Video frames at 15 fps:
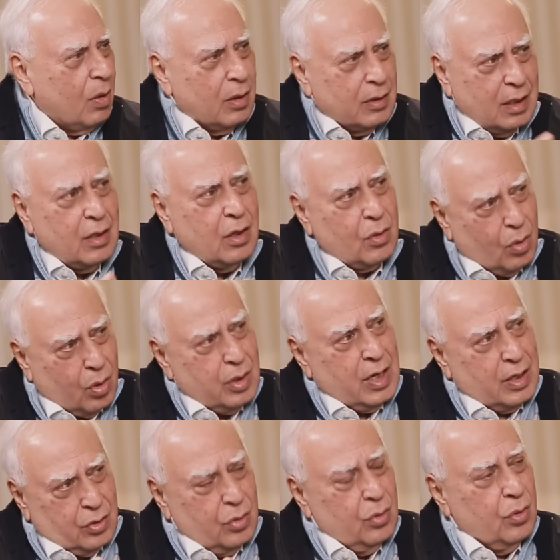All that the court
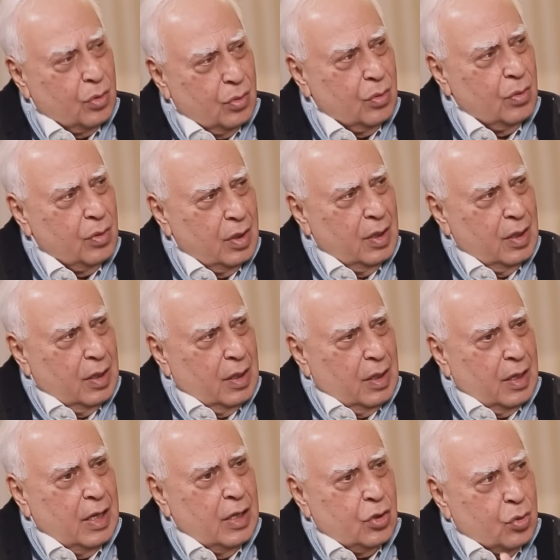has to do
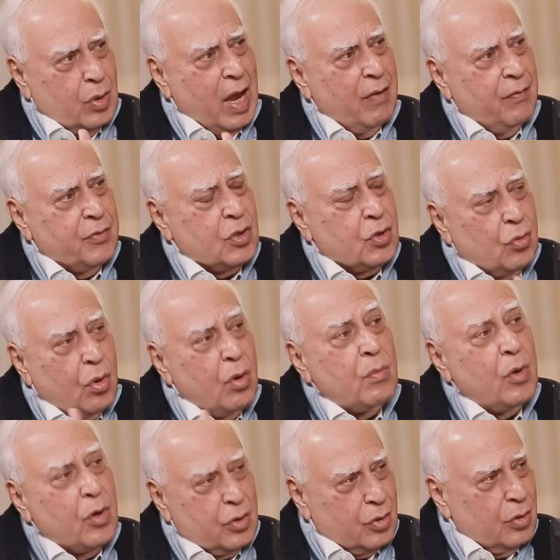is to have suo
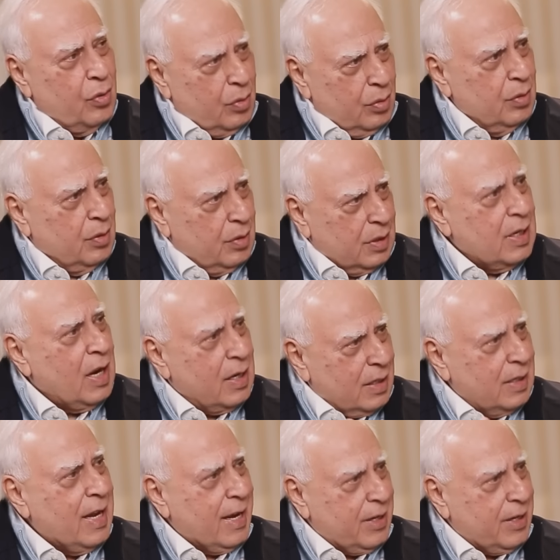motu start an